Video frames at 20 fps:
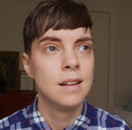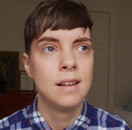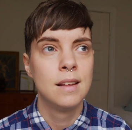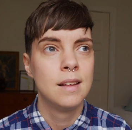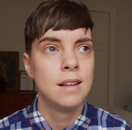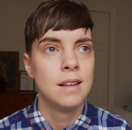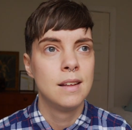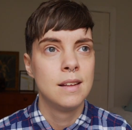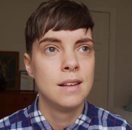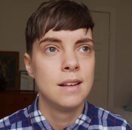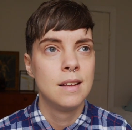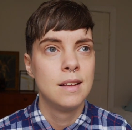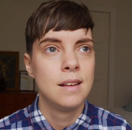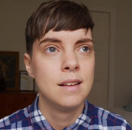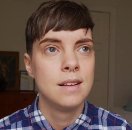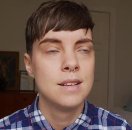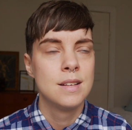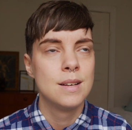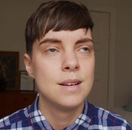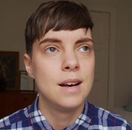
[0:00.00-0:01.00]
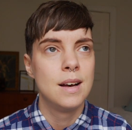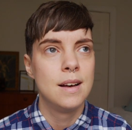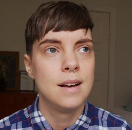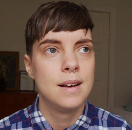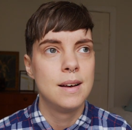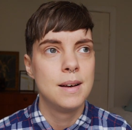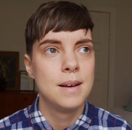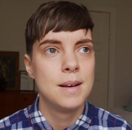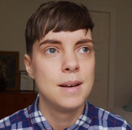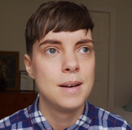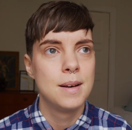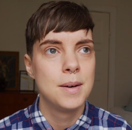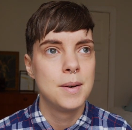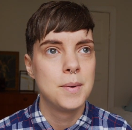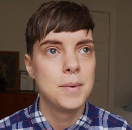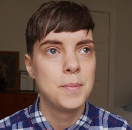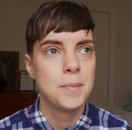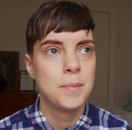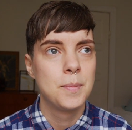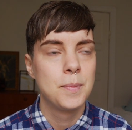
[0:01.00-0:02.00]

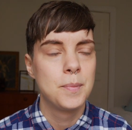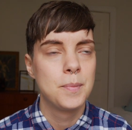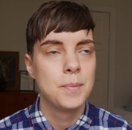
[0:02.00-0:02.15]
(no one is talking)